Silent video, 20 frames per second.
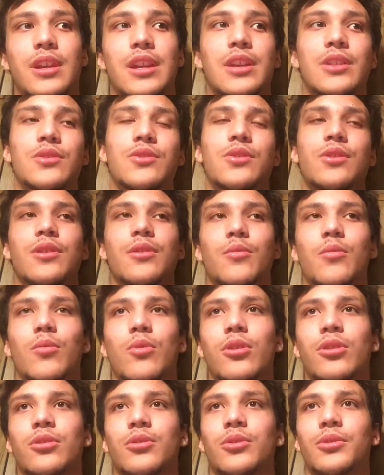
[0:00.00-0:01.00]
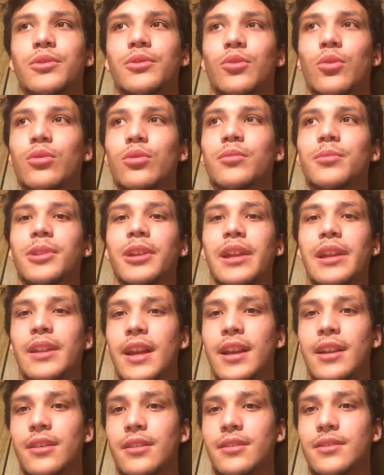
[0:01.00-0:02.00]
into the world normally,
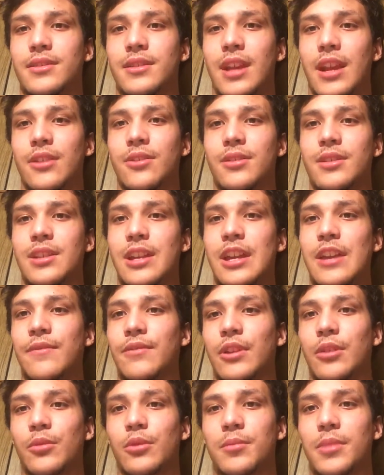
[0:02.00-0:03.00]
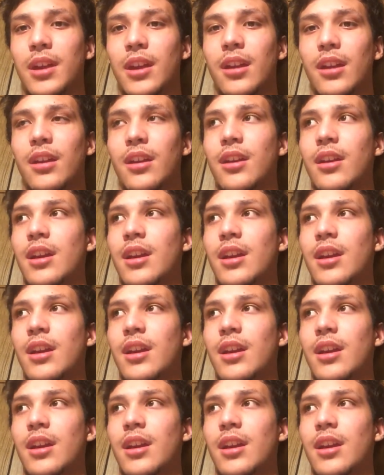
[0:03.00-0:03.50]
like a standard tiefling would be,